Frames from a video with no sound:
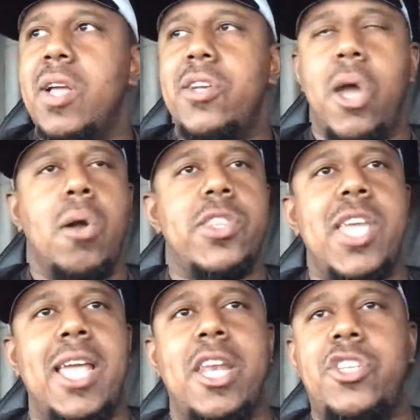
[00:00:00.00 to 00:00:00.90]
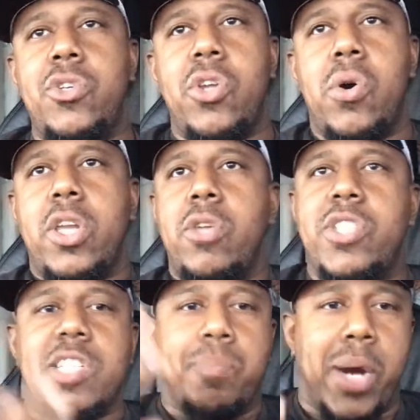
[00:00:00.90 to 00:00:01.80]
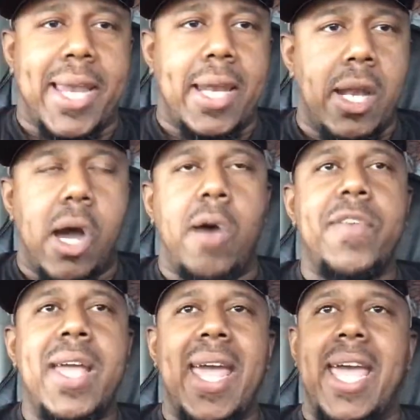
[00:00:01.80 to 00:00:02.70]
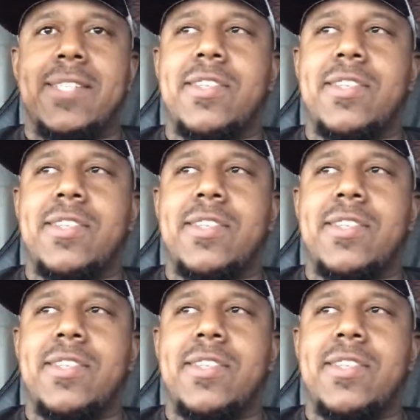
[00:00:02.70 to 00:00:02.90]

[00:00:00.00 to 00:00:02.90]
The only thing that you're doing, you're just breaking it off. And